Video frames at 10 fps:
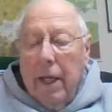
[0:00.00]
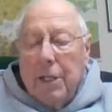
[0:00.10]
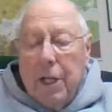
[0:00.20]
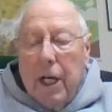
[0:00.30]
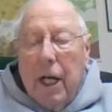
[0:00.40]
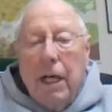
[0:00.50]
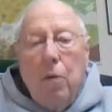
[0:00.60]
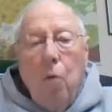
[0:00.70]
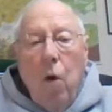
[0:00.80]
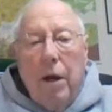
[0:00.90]
Is it any
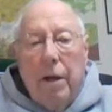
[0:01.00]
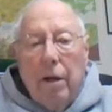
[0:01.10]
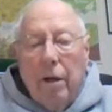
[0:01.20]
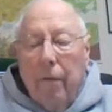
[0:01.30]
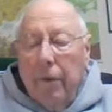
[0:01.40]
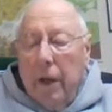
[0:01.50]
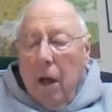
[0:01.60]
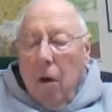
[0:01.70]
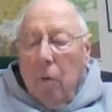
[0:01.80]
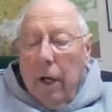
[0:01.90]
wonder
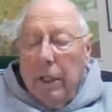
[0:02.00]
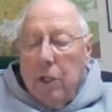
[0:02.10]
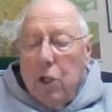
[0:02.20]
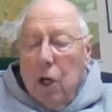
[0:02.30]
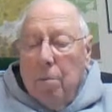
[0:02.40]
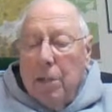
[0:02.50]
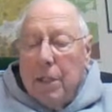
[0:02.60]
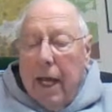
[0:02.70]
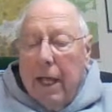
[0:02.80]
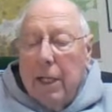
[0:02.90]
why the
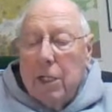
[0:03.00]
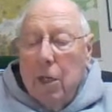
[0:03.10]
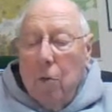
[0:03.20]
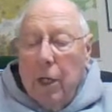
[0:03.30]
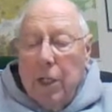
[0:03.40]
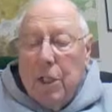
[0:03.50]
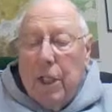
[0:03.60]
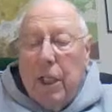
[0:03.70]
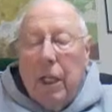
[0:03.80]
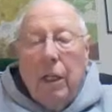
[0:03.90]
Germans had it so
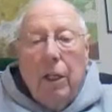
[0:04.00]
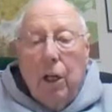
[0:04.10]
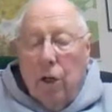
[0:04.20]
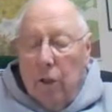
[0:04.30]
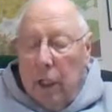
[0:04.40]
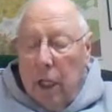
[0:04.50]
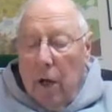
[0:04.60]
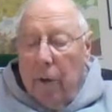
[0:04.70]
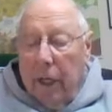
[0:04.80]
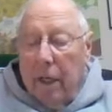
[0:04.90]
easy in the early going?